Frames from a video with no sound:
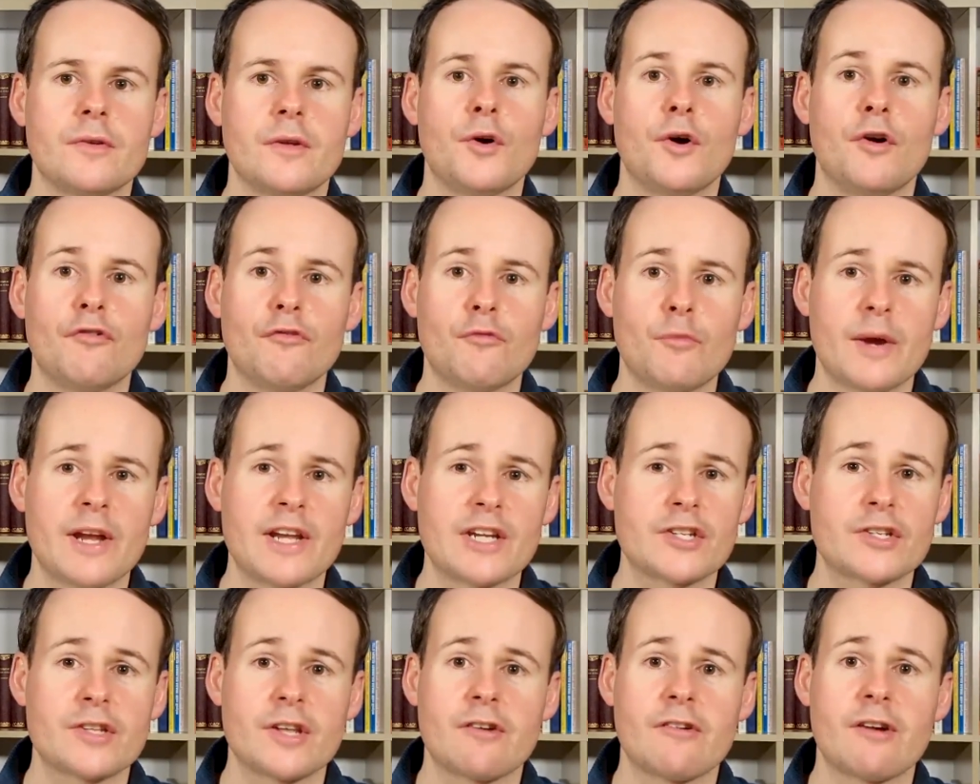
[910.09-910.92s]
of
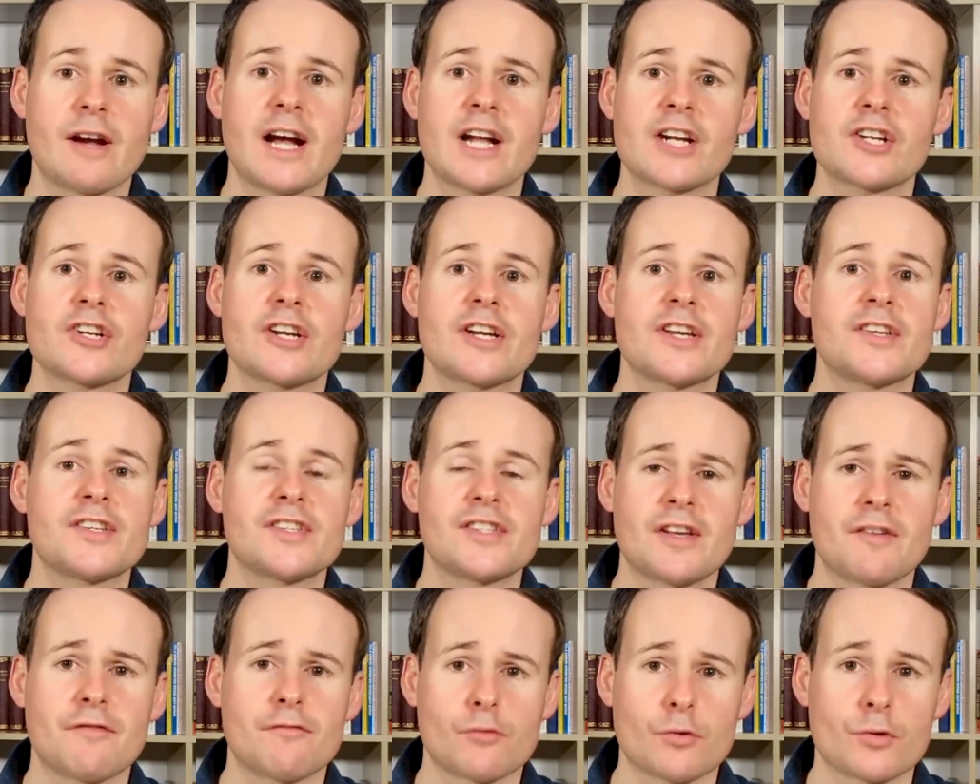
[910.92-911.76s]
which there are actually
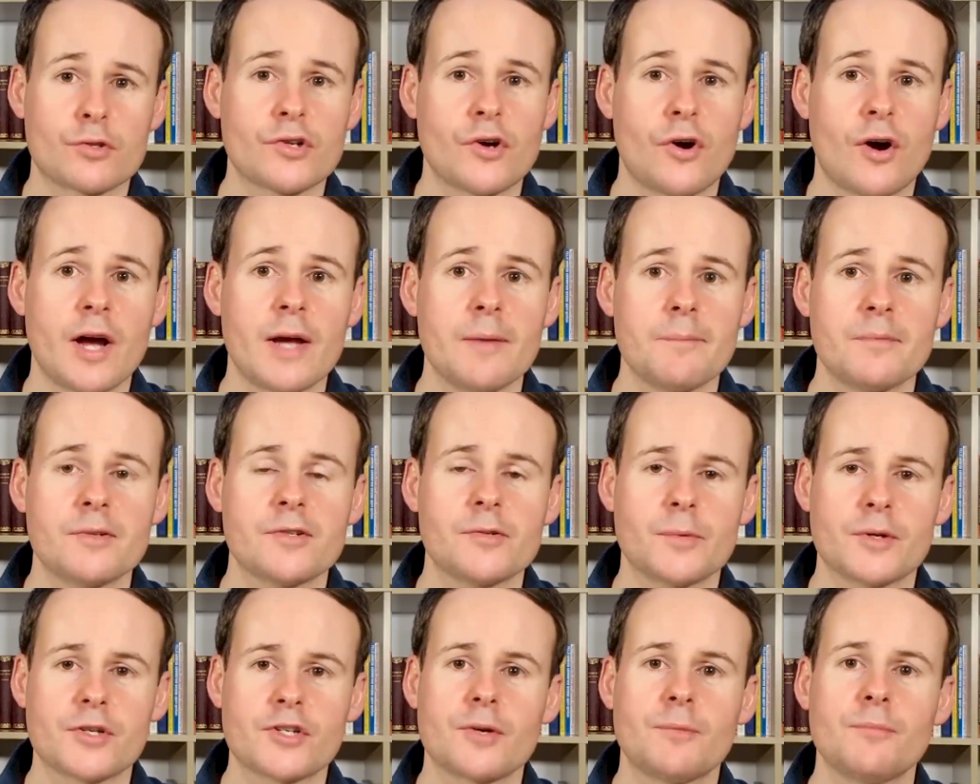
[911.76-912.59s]
several types,
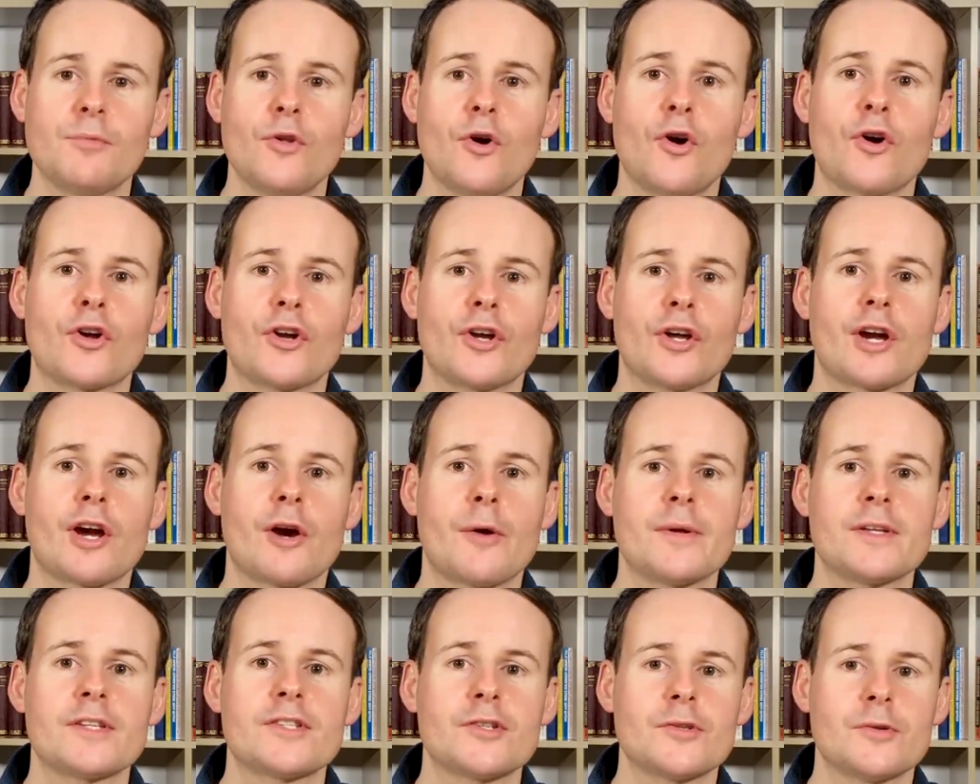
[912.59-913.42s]
which I'm not going to go
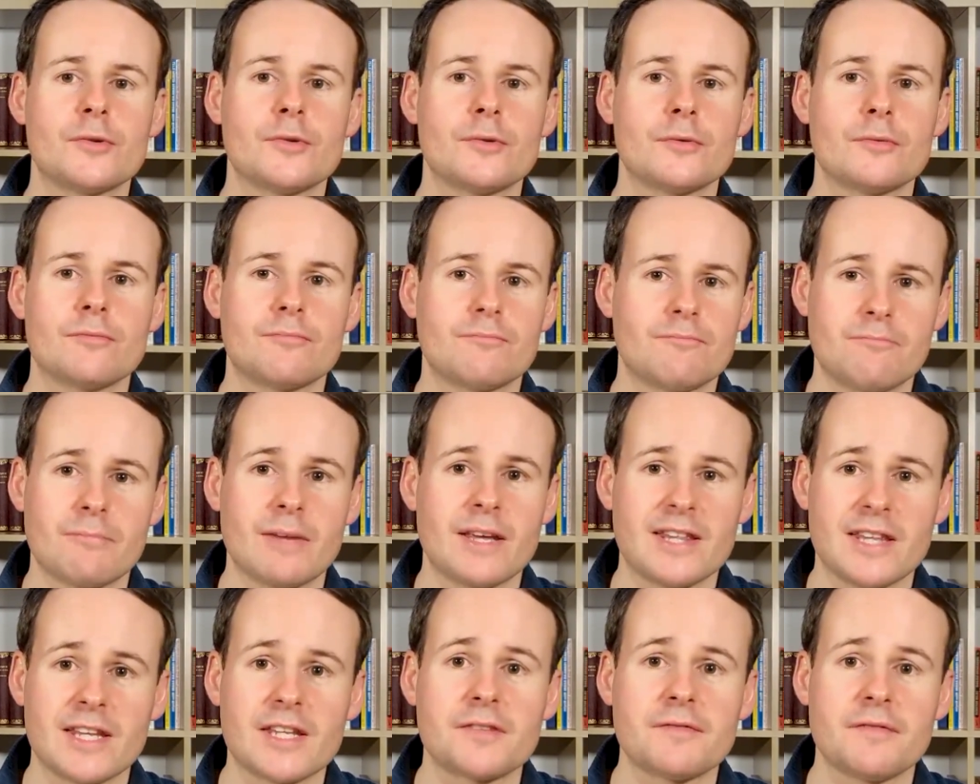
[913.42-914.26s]
into
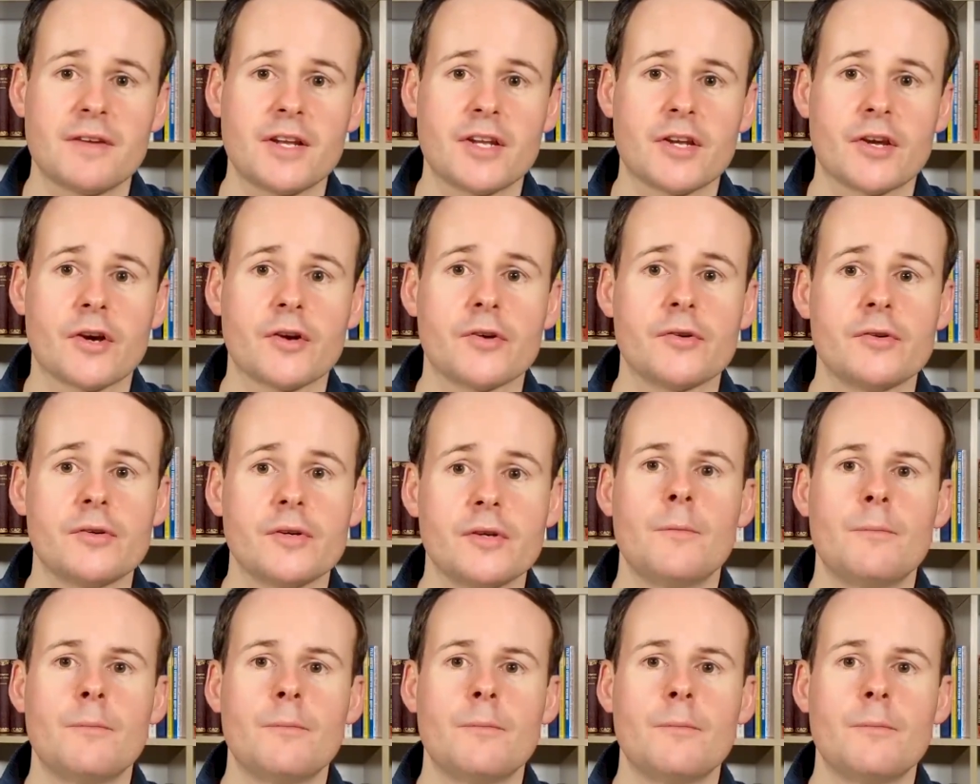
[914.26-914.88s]
in this video.